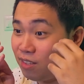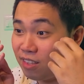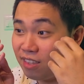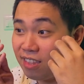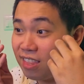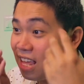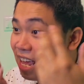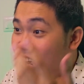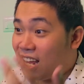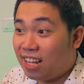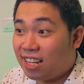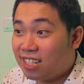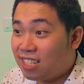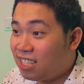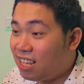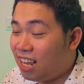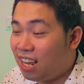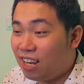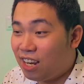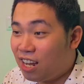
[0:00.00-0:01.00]
things
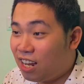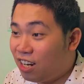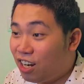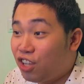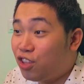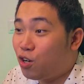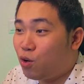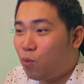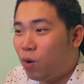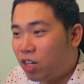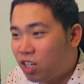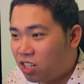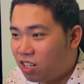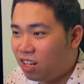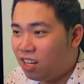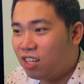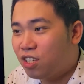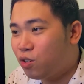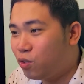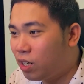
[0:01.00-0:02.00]
in another watch
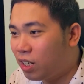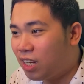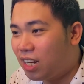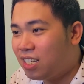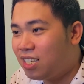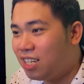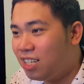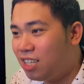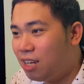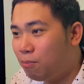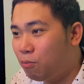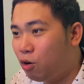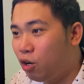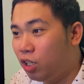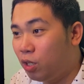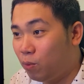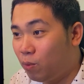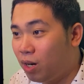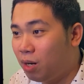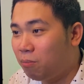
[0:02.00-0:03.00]
list so that I see them all in one